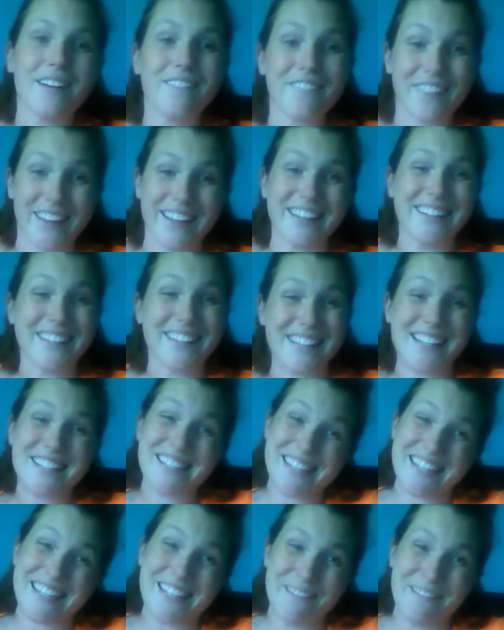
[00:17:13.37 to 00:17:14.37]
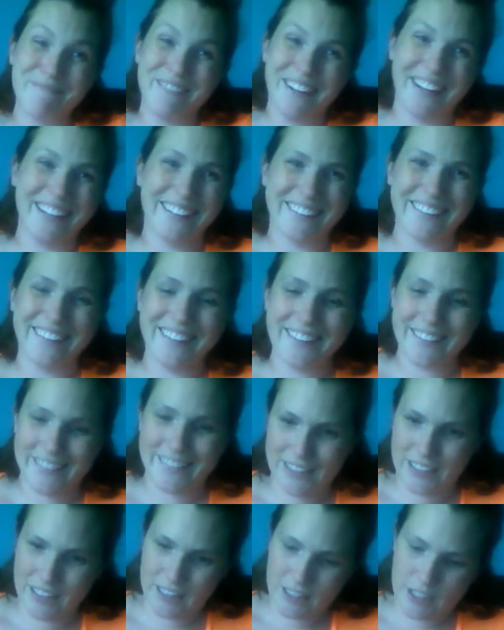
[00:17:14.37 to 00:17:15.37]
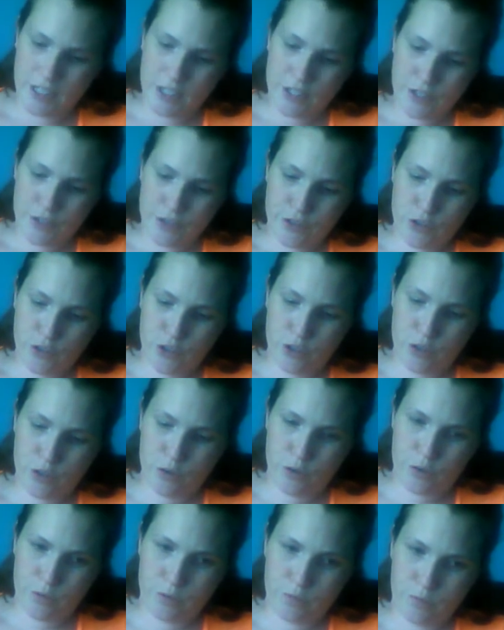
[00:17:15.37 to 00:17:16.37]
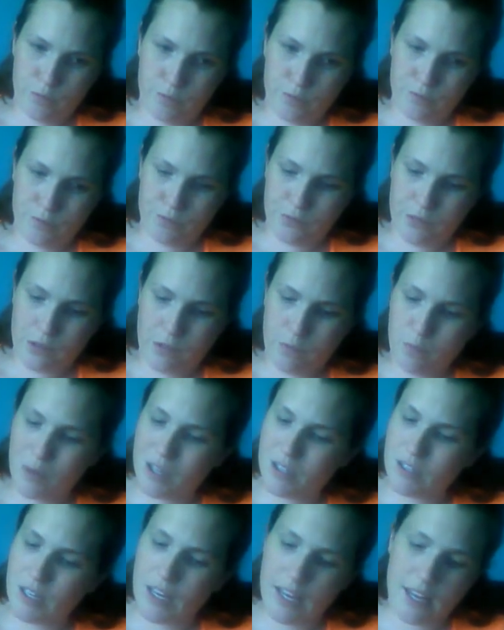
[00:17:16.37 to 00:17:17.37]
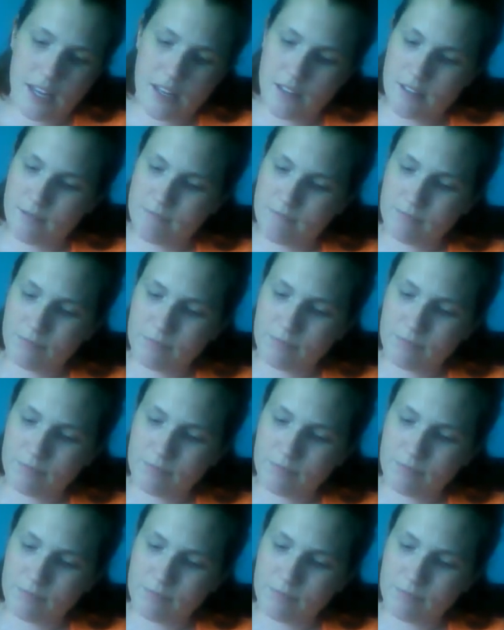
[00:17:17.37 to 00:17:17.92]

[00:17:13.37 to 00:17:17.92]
right? Because that's the theme, right? To retain